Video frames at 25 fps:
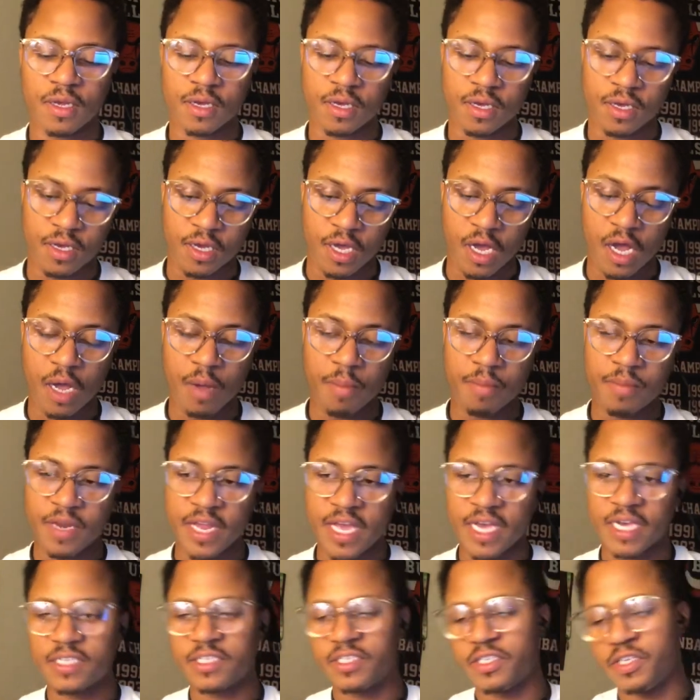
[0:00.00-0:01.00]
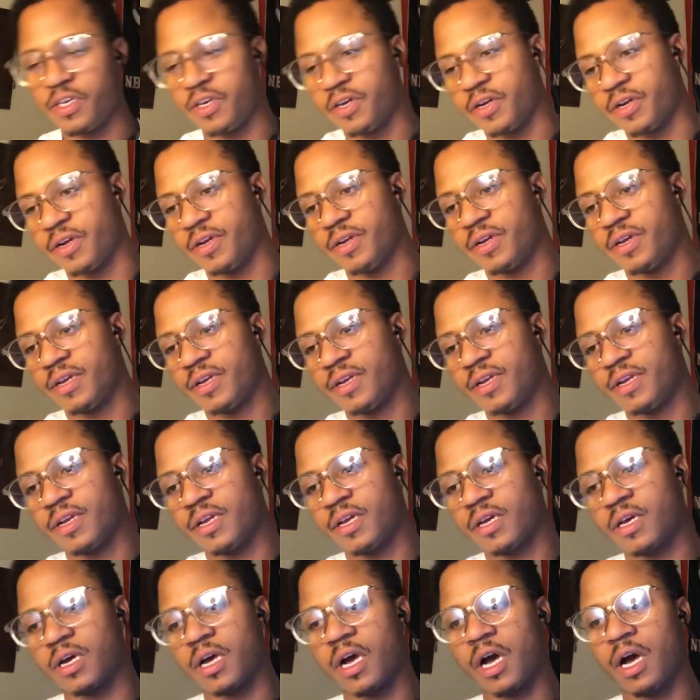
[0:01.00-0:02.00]
come next year,
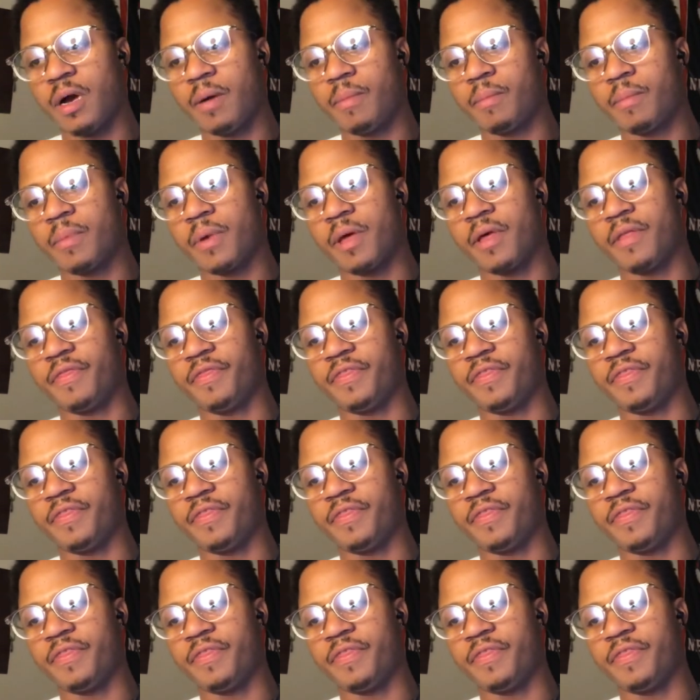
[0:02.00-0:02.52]
come